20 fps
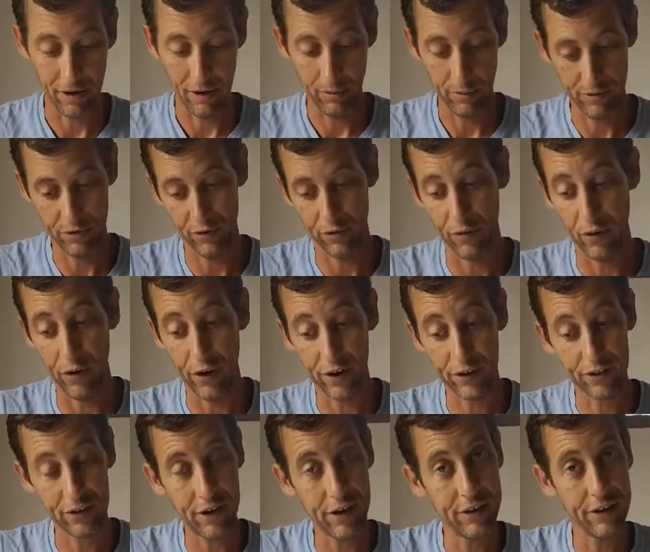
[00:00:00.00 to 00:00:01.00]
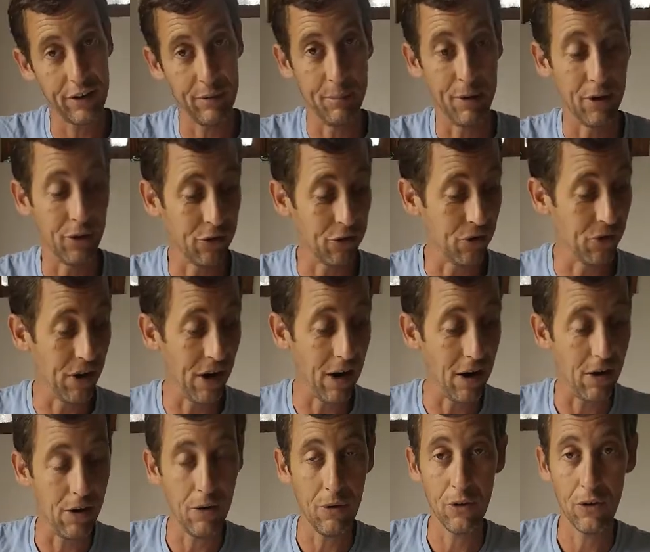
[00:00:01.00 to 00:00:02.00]
which is very exciting because you
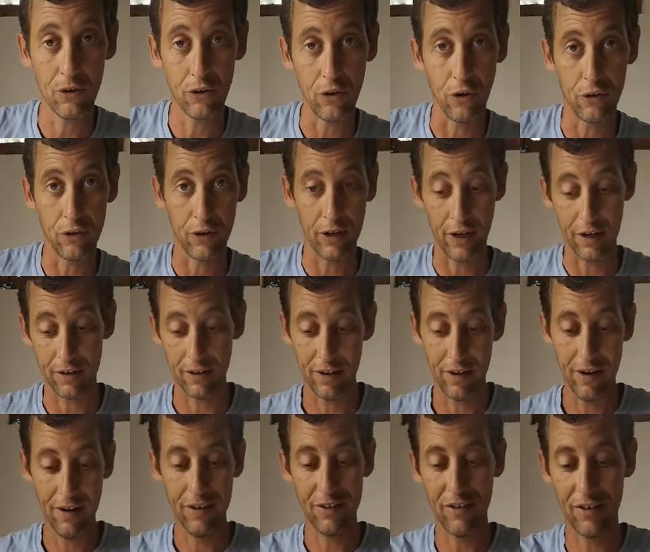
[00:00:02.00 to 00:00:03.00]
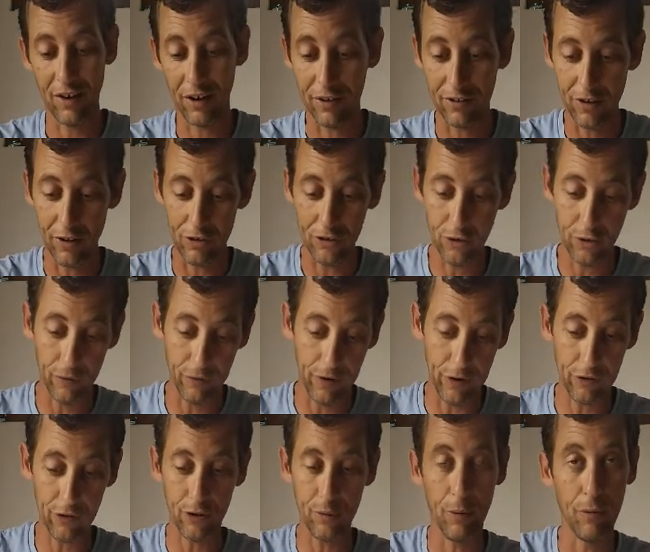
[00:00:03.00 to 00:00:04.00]
now start to get successional
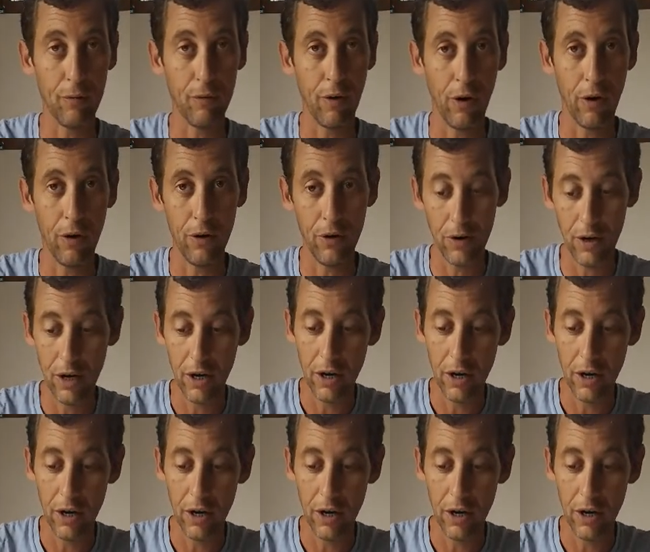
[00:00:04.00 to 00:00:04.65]
vegetable flow,